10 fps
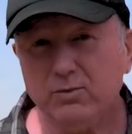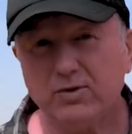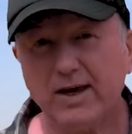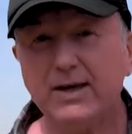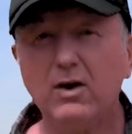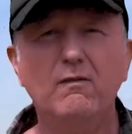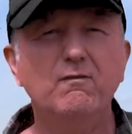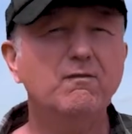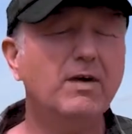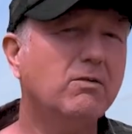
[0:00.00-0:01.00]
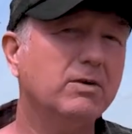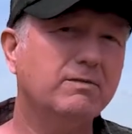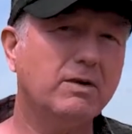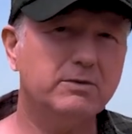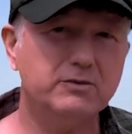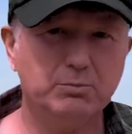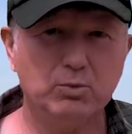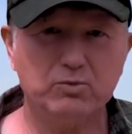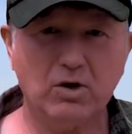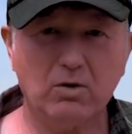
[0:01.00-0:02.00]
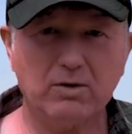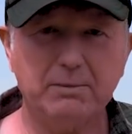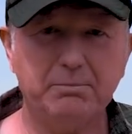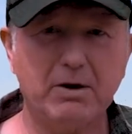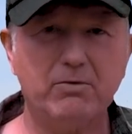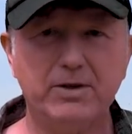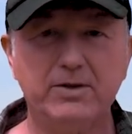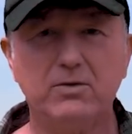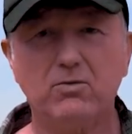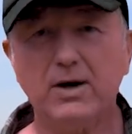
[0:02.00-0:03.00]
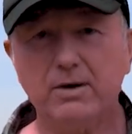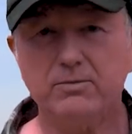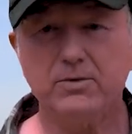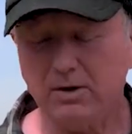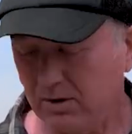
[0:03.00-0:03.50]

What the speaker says: you take a very, very small target buried in the ground,